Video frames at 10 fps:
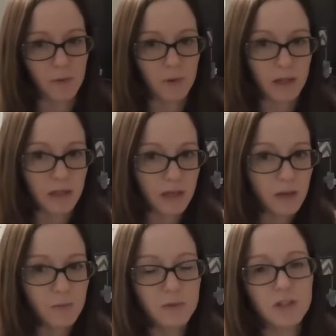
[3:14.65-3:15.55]
and we
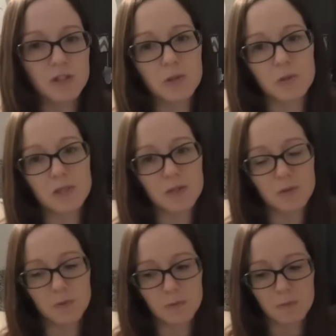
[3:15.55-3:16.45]
think it was due
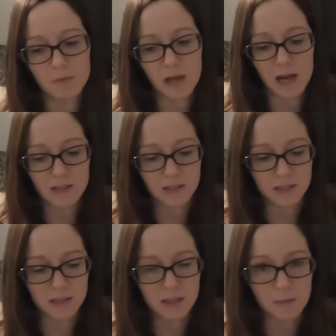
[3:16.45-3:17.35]
to gas
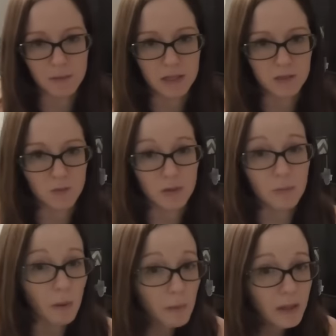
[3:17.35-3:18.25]
because his tummy is really
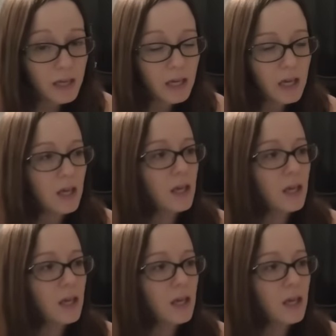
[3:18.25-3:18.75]
bubbly